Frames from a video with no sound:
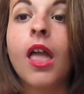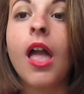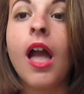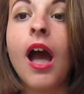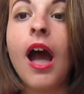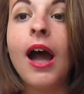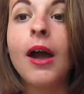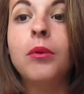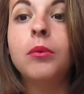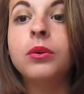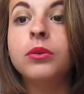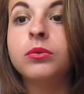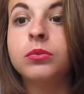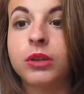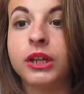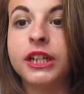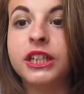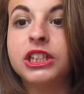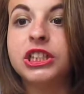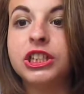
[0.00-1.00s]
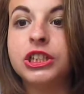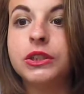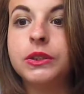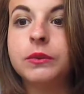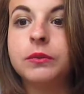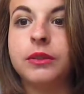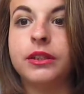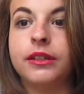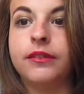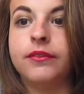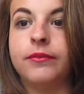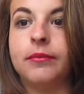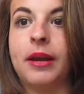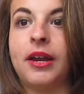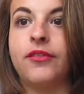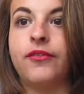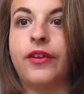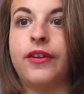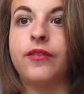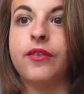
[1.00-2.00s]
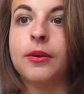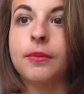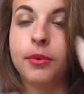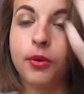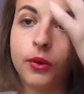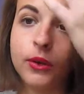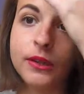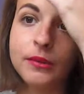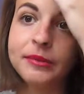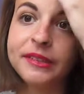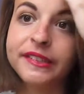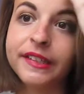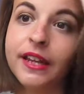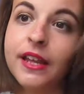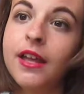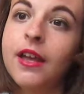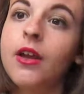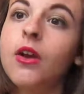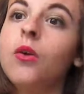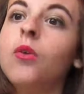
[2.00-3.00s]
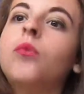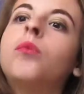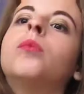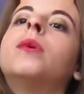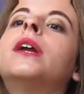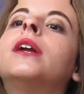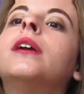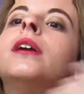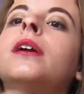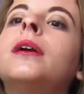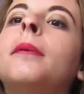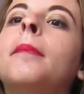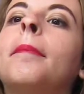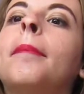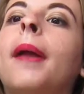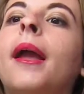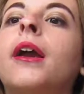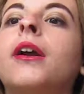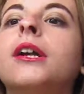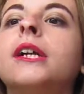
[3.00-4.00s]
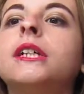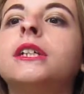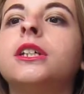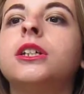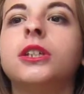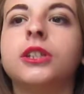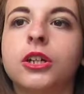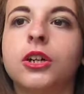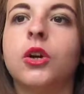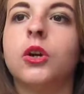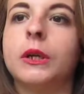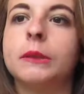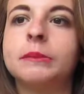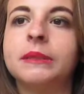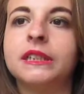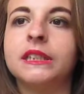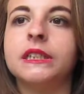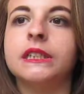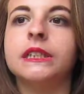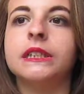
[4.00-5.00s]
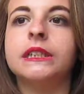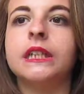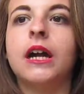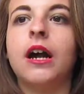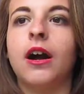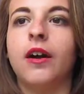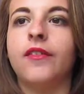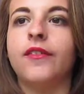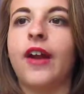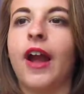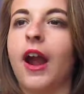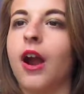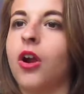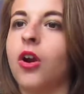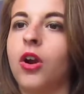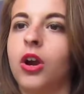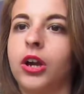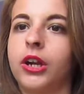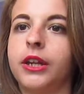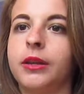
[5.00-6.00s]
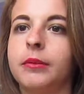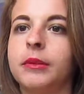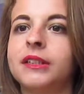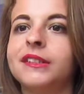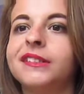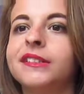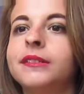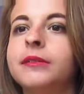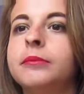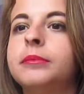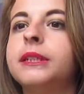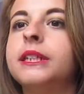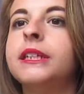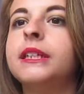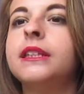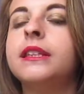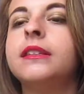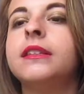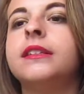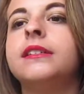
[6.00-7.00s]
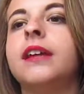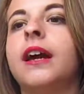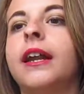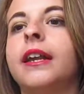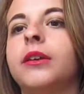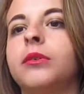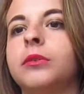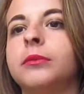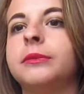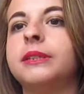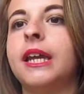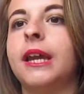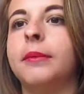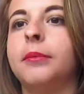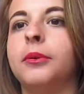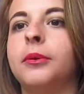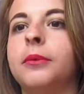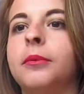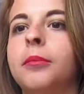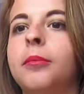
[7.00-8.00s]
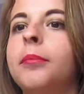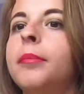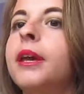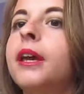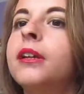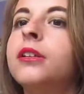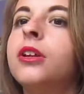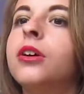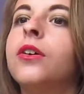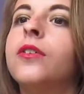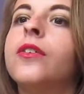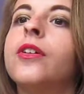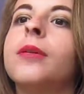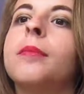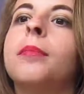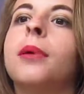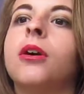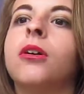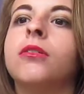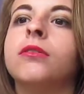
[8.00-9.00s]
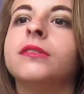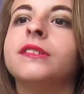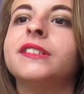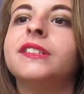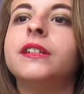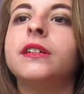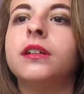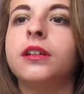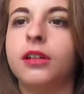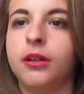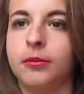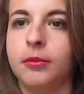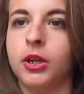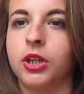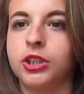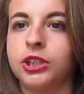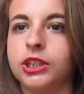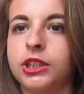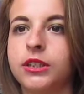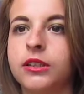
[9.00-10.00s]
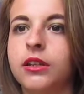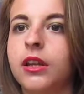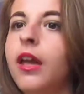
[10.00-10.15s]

I will read you one of my favorite poems. We buried the corpses of our arguments beneath the dining room table, picked over the bones, emergent,